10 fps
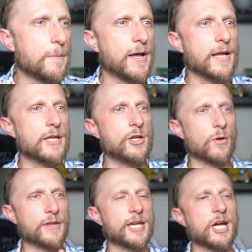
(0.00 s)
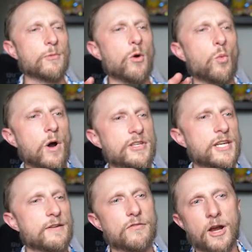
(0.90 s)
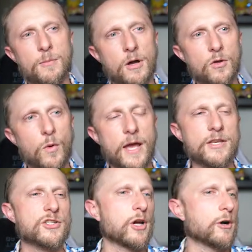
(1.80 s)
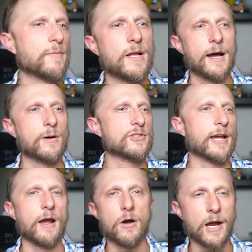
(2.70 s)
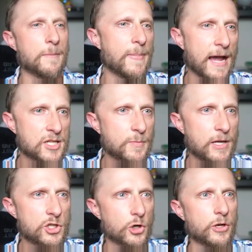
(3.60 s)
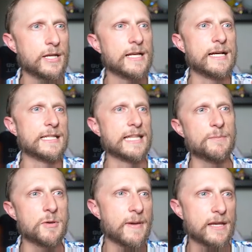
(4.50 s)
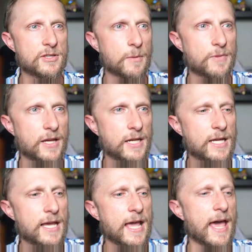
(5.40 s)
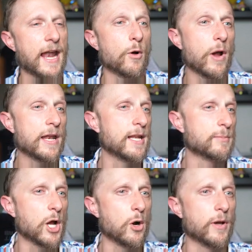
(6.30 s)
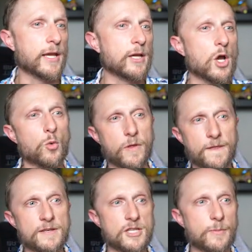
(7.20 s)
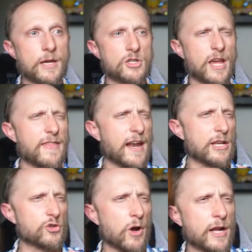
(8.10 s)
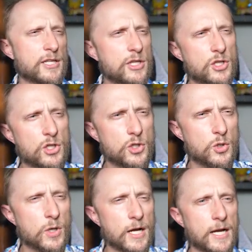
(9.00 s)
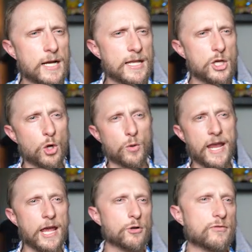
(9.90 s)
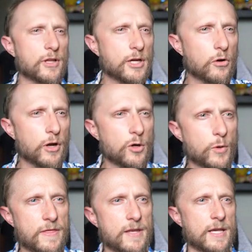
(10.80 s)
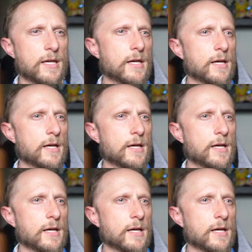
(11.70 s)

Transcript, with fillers: but you know, the camera wasn't in frame all the way. So I was like, all right, back to Midjourney. Let me make something. And I ended up going with this image. And then I tried to do, you know, candle flickering with the